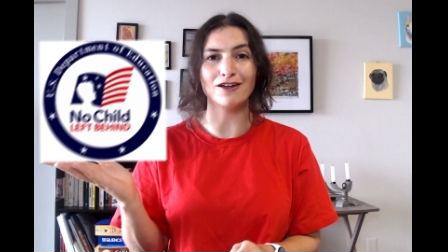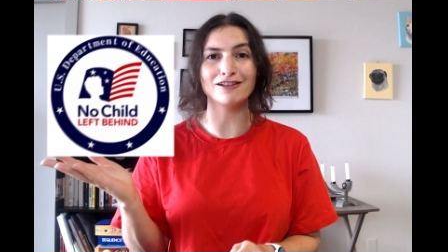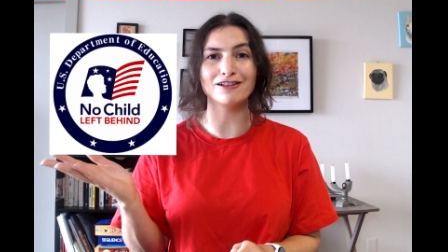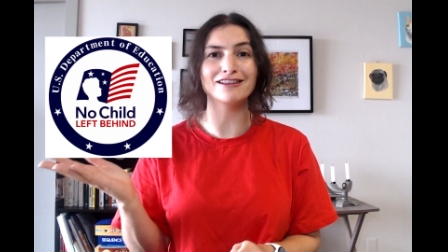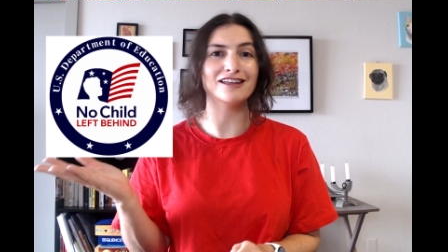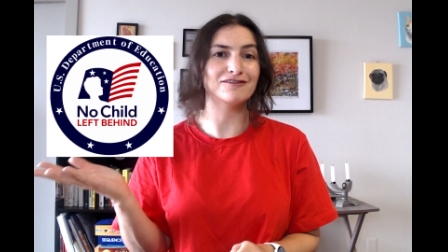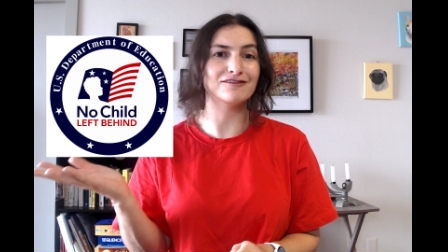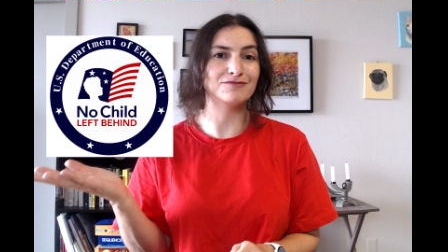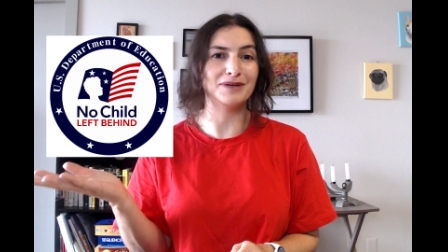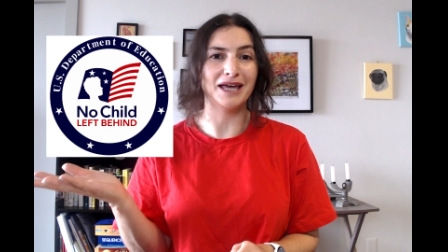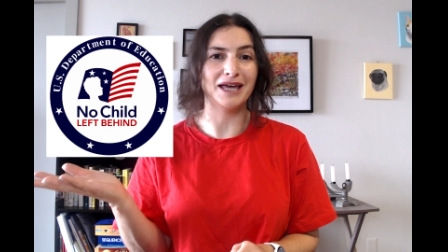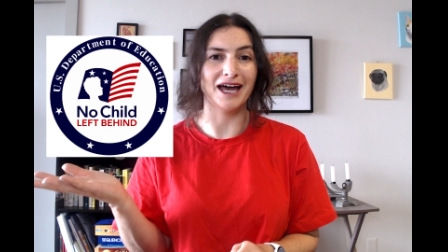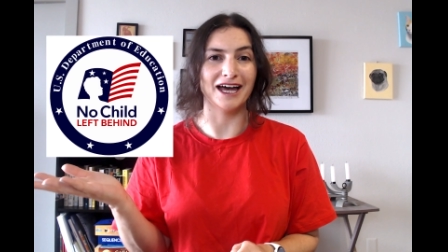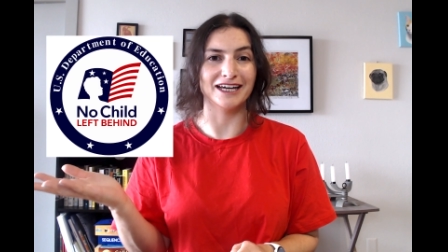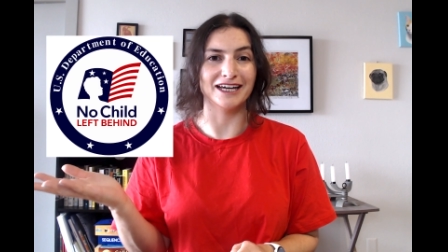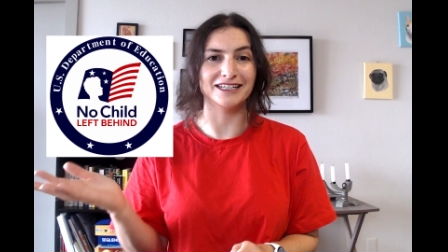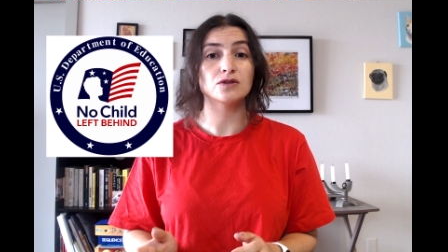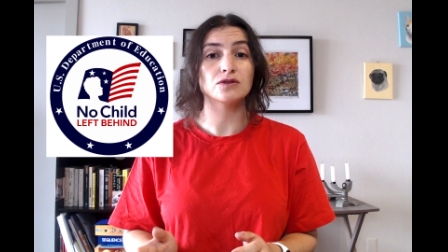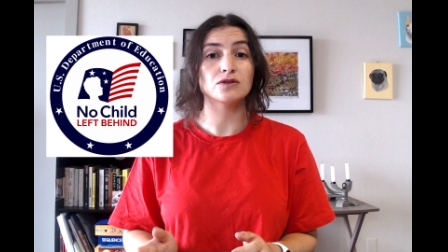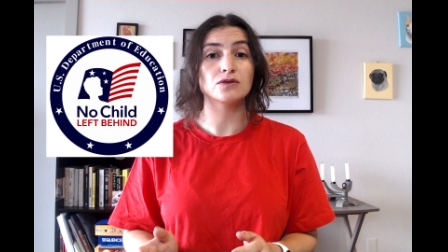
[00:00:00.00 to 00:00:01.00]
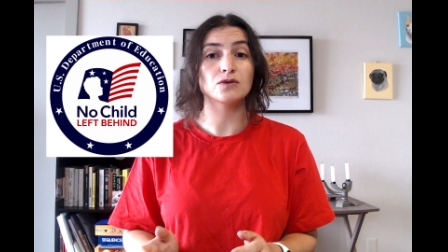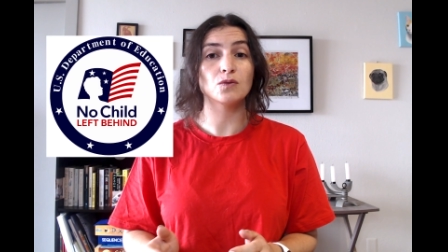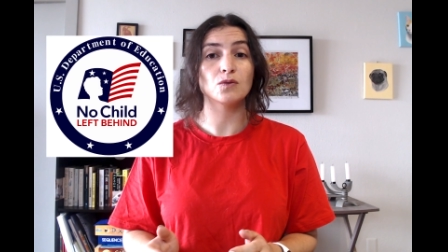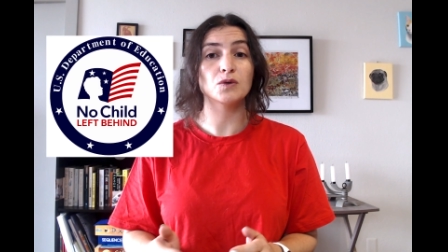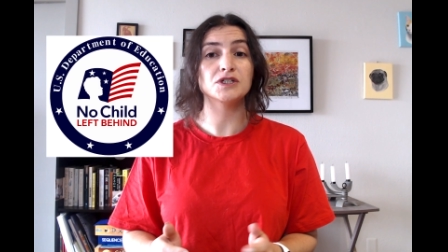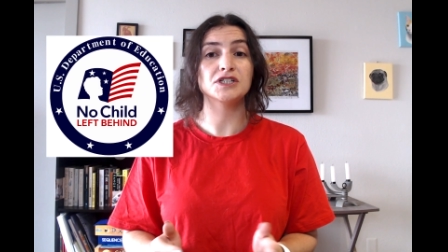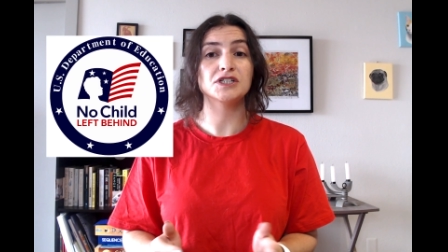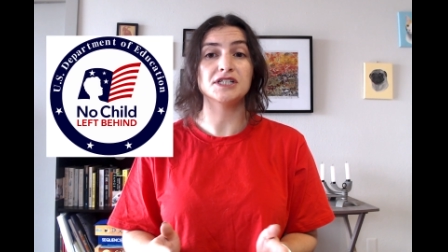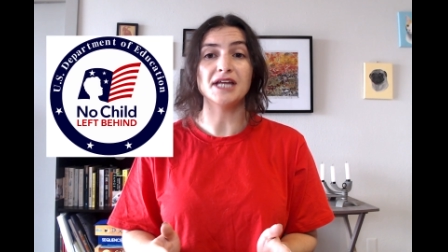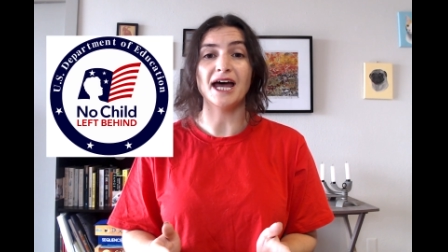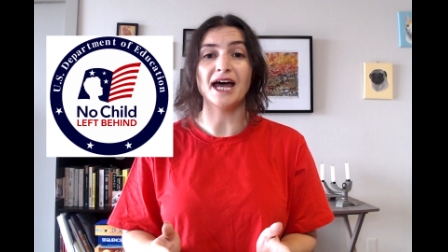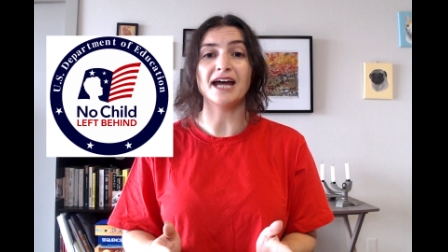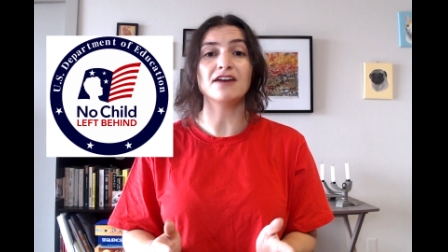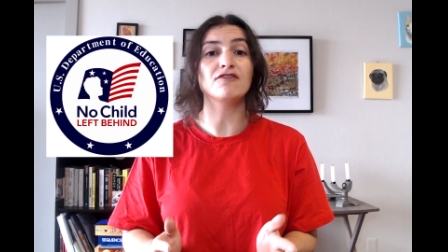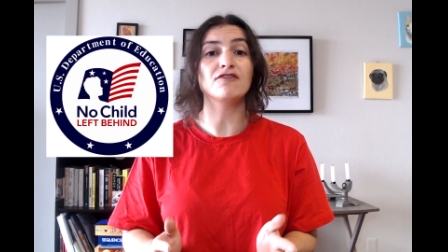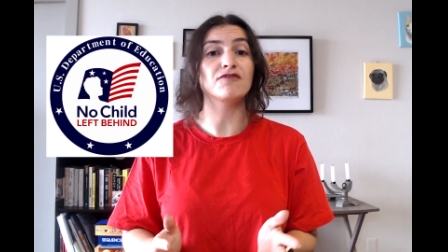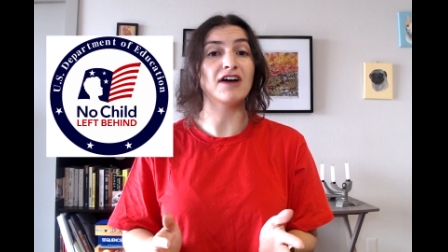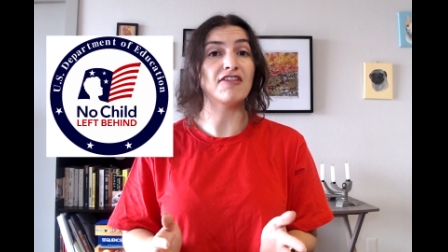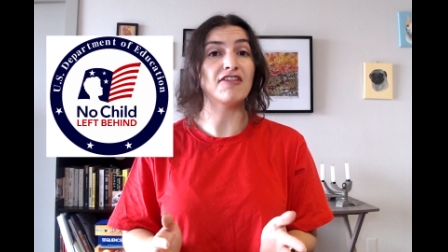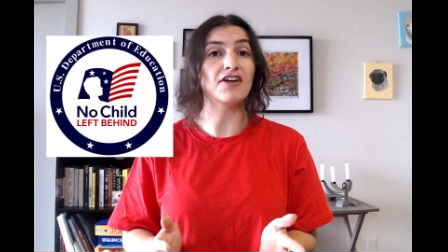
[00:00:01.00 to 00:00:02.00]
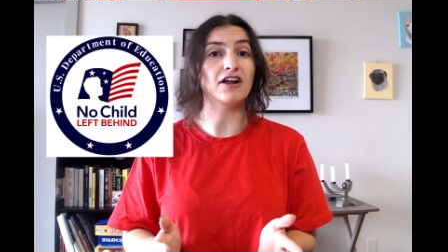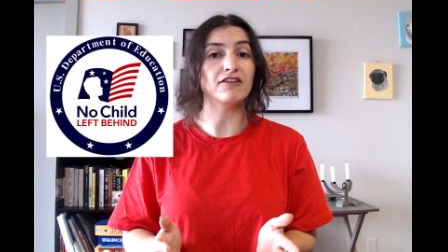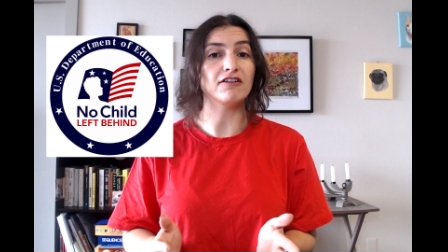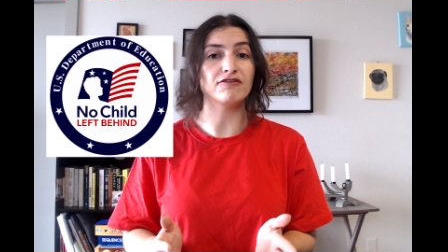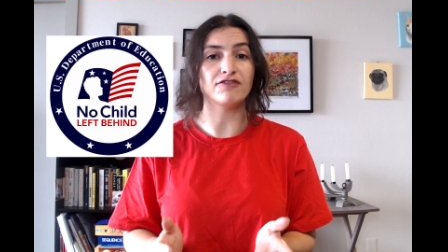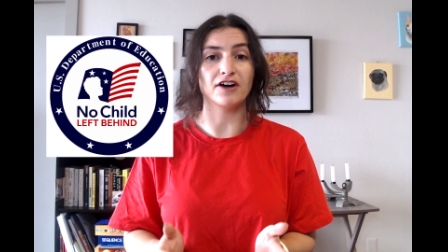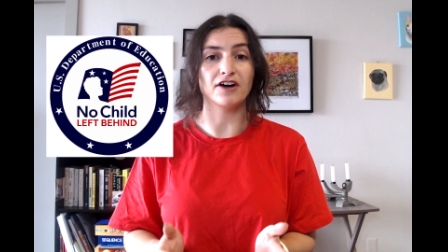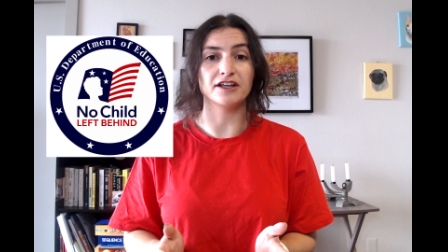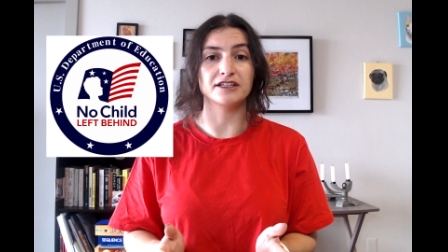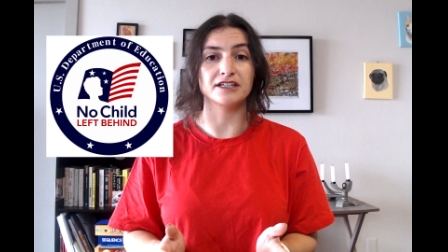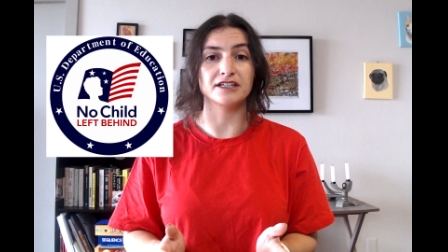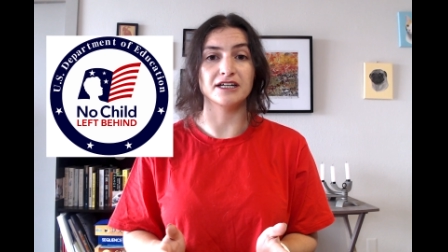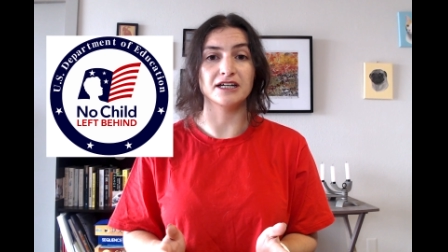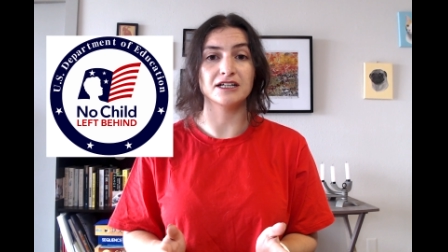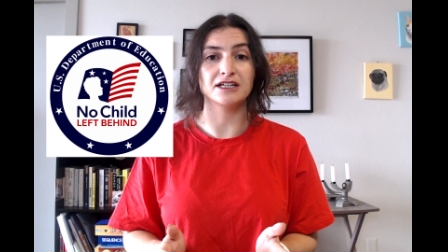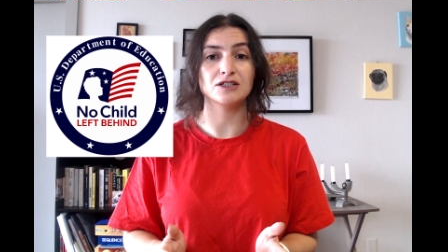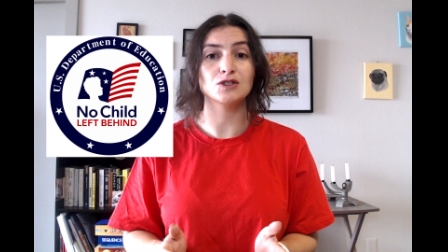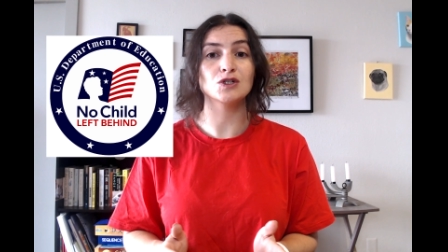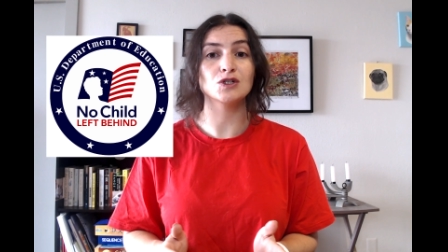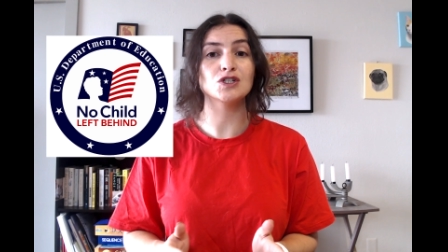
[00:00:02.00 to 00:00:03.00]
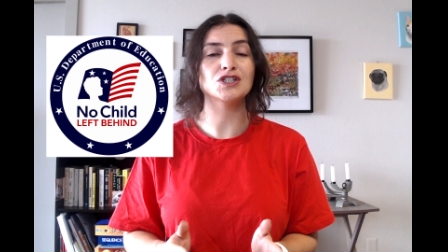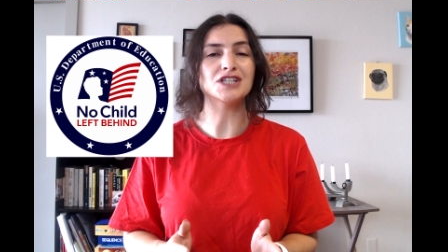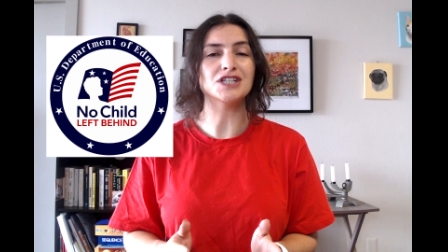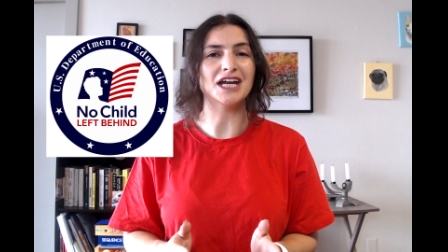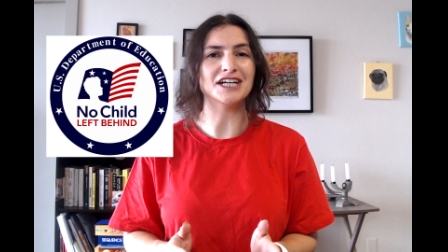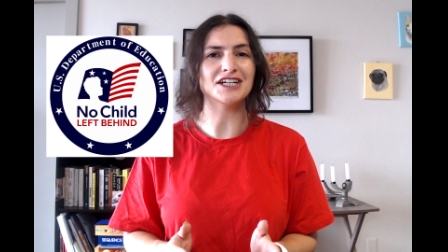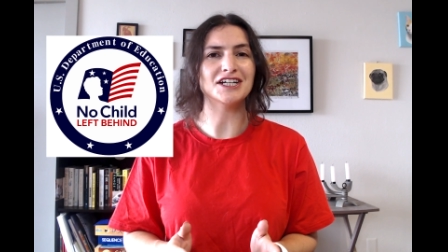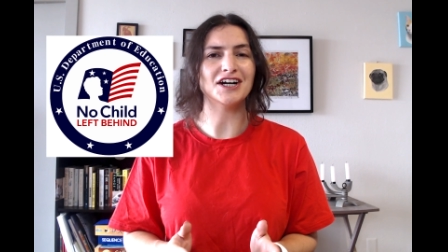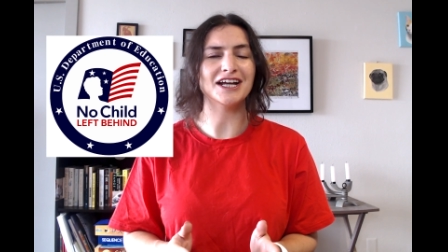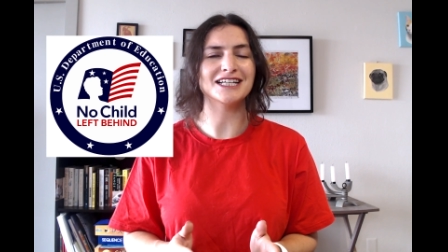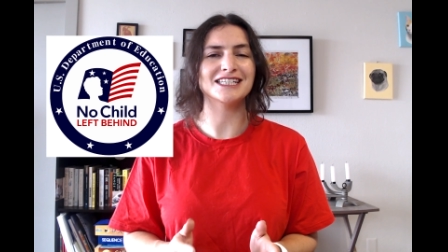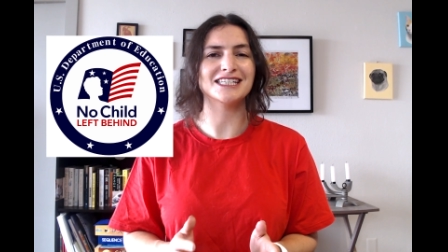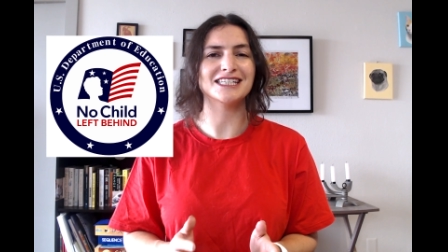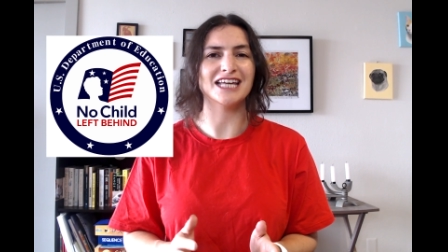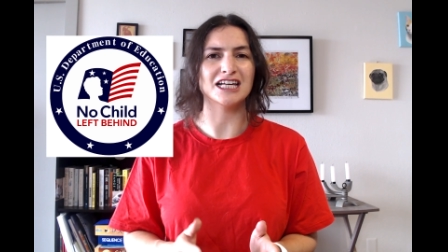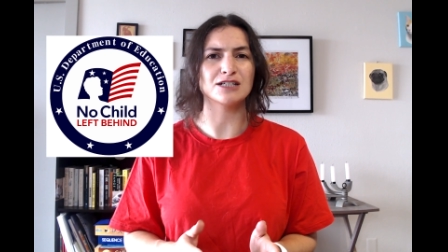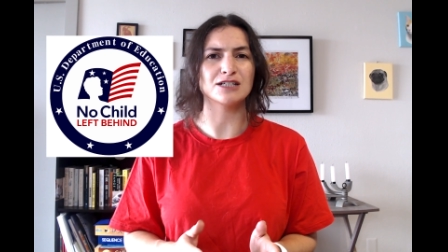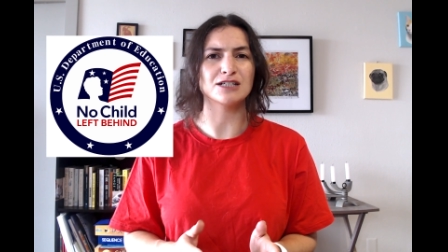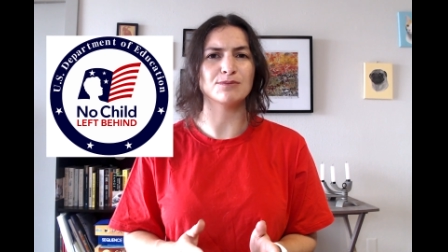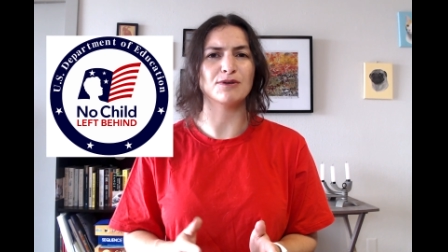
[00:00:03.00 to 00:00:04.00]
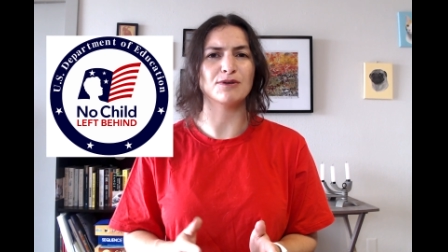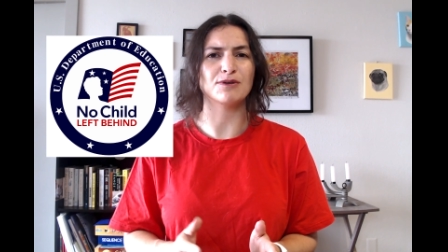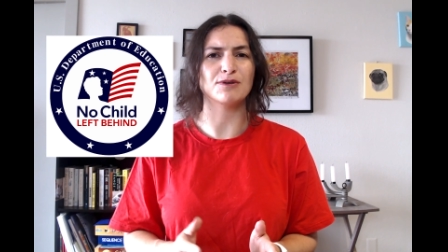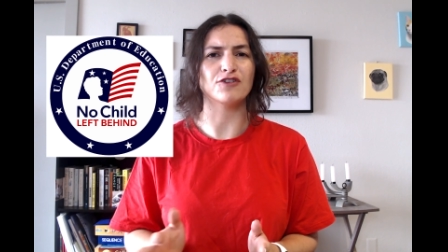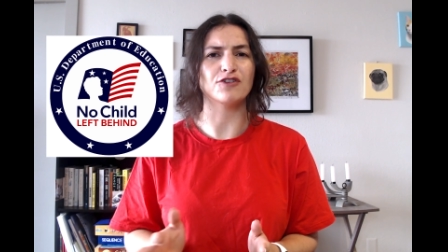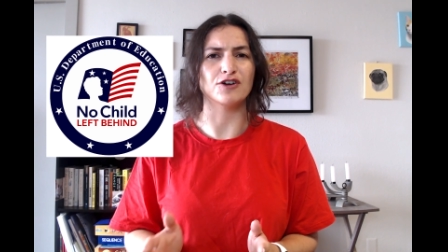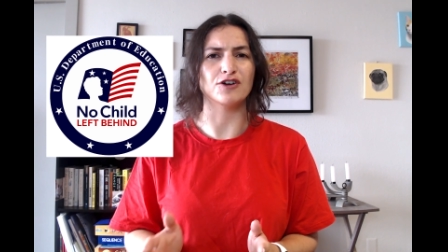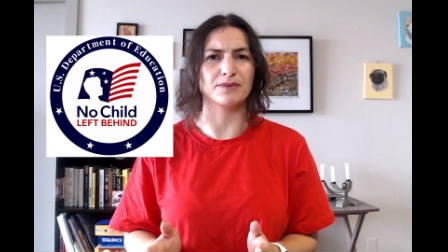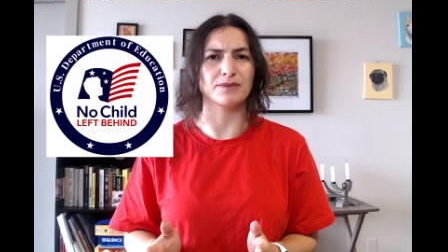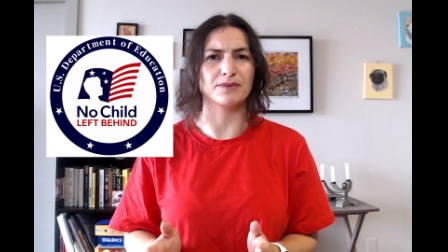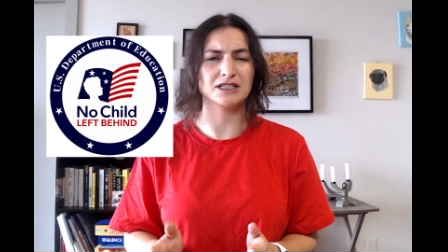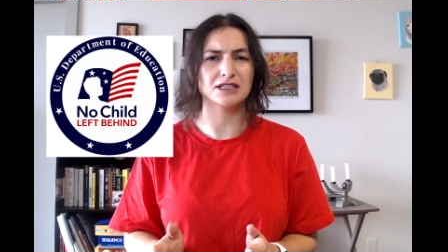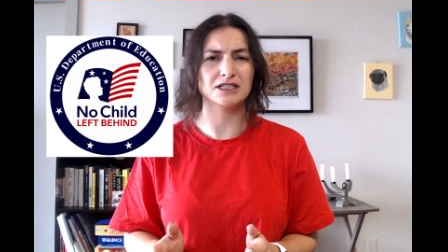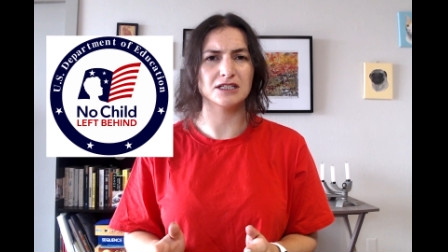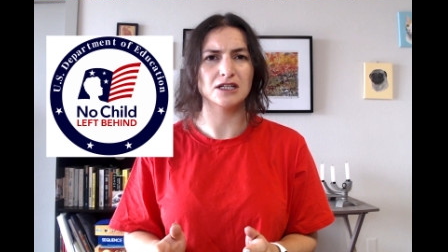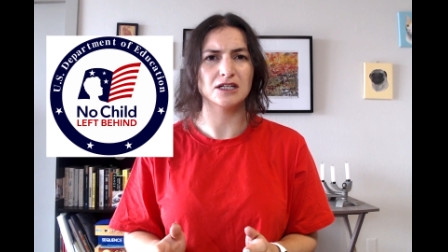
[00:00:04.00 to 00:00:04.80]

Left Behind, which tied federal funding to standardized test performance.